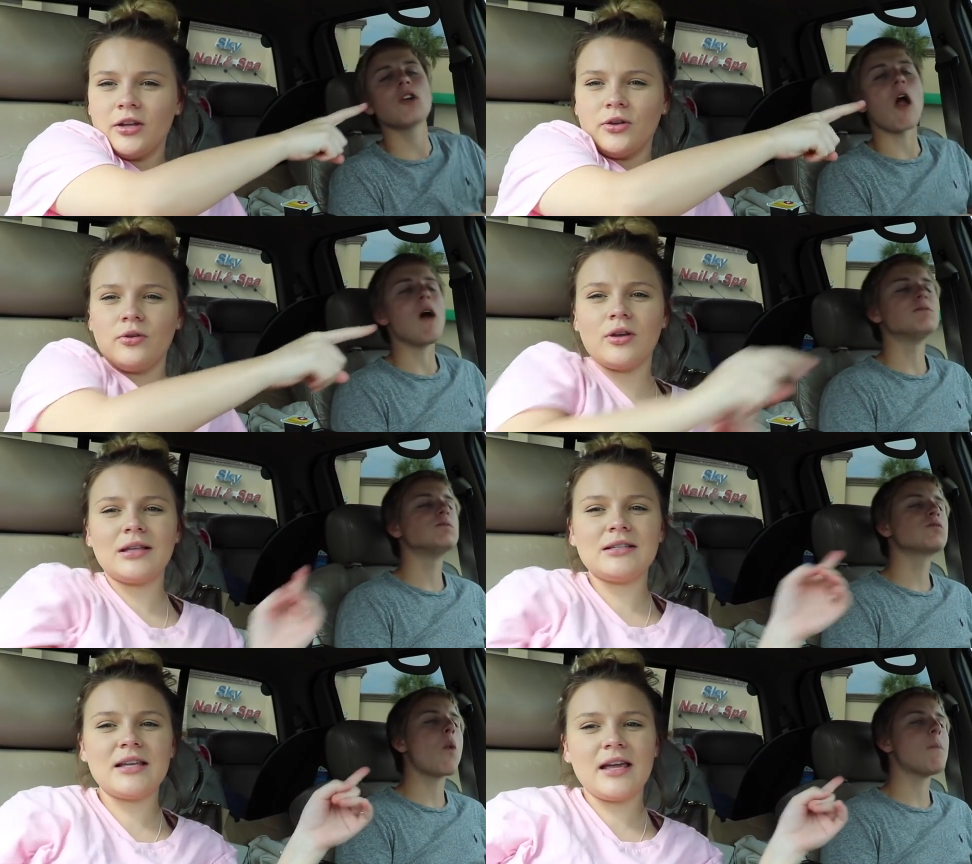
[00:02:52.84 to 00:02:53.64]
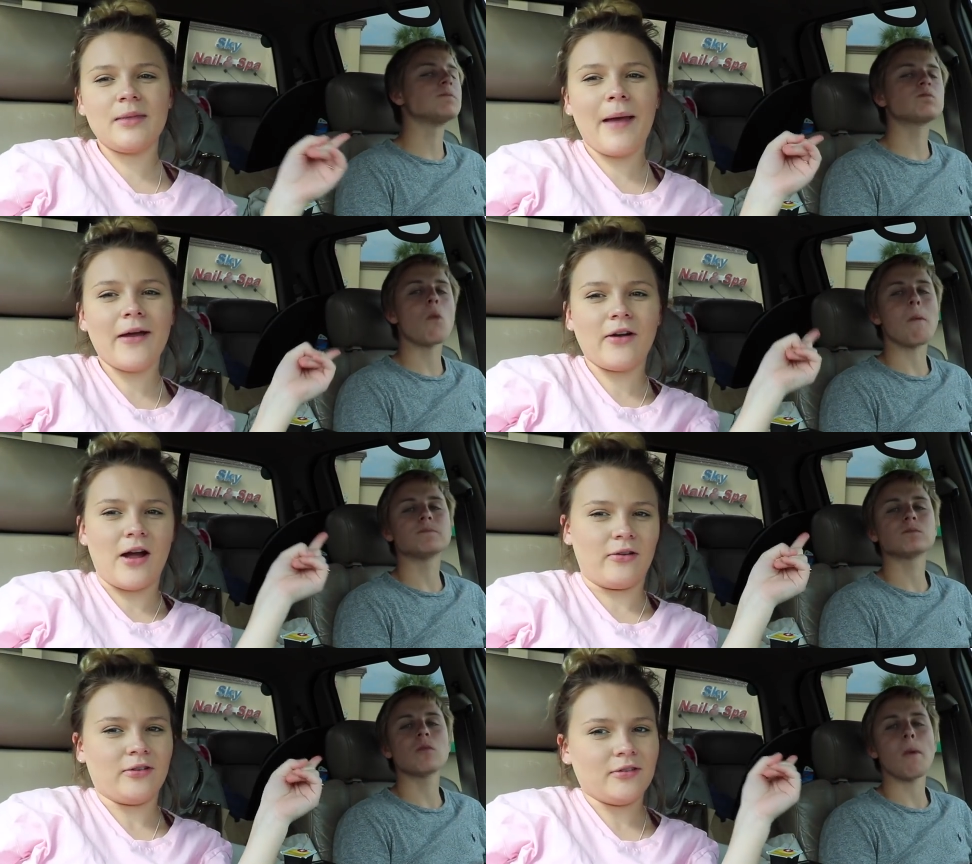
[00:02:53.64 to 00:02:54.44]
Speaker 1: You can see it in the
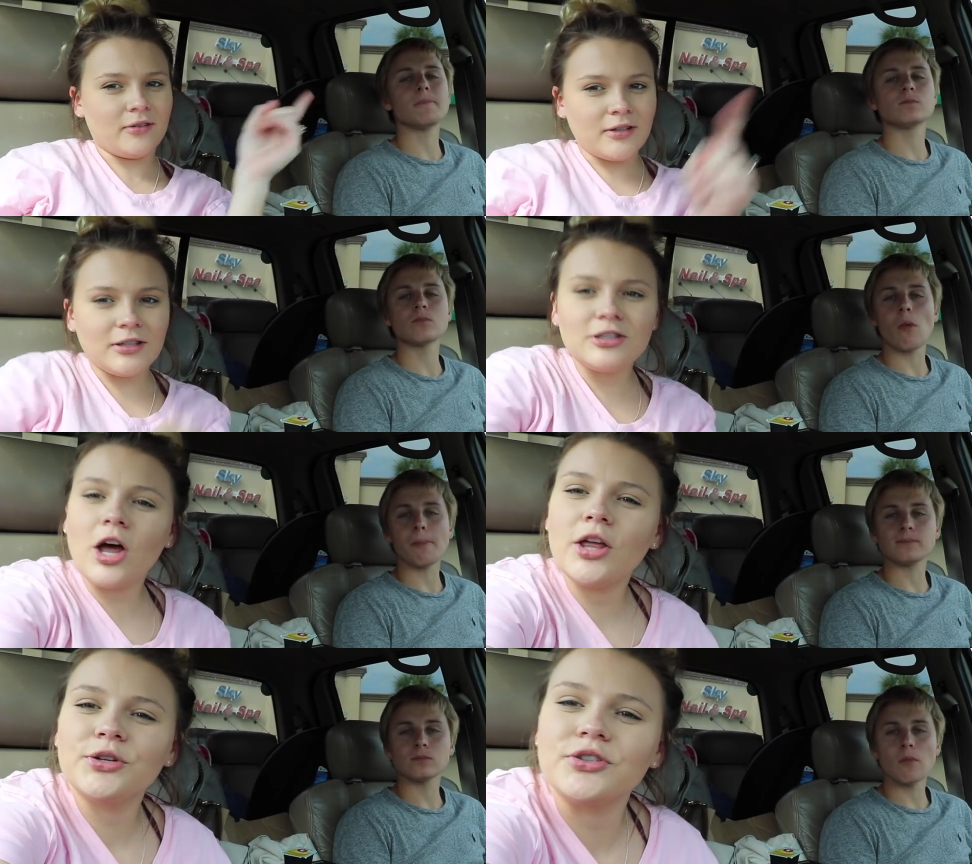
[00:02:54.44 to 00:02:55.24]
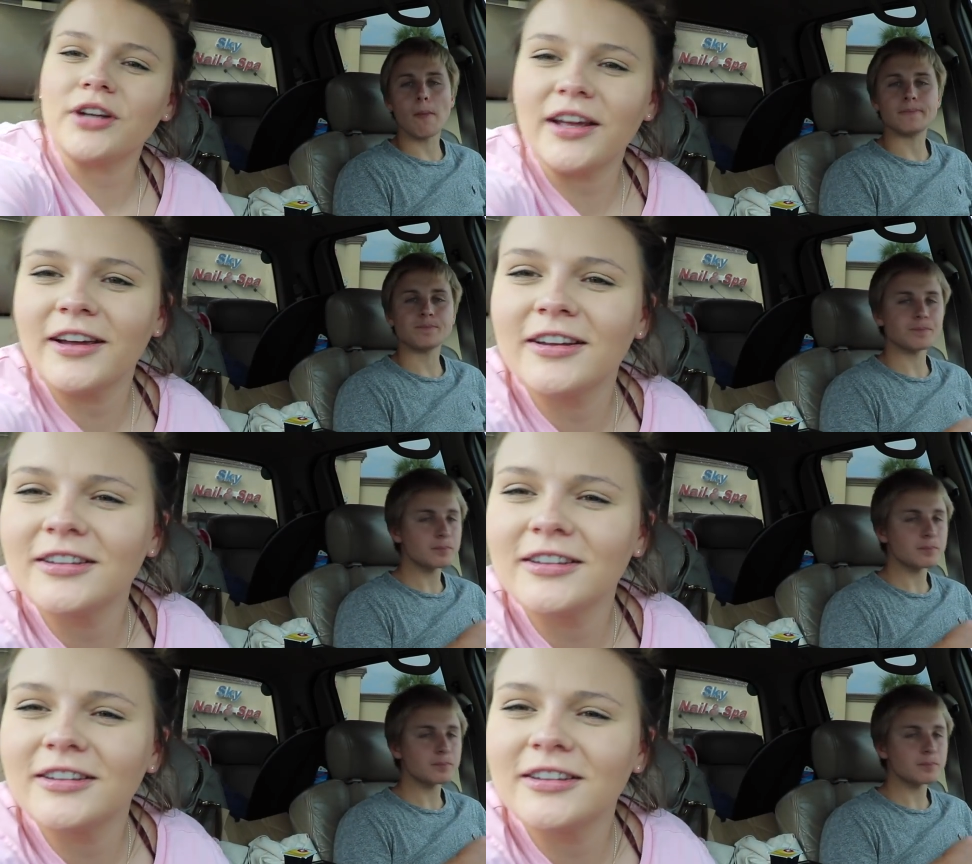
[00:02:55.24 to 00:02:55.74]
background. The Dollar Tree.